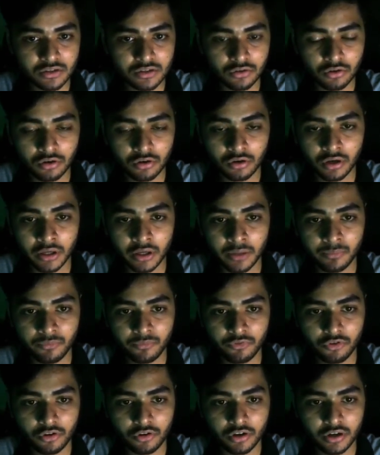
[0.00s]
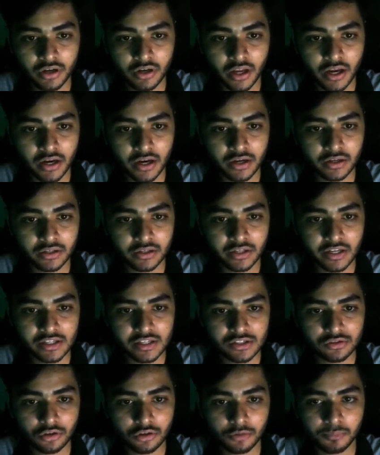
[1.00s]
name folder and a
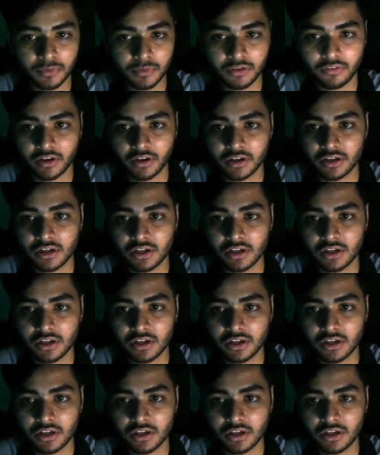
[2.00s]
test.py.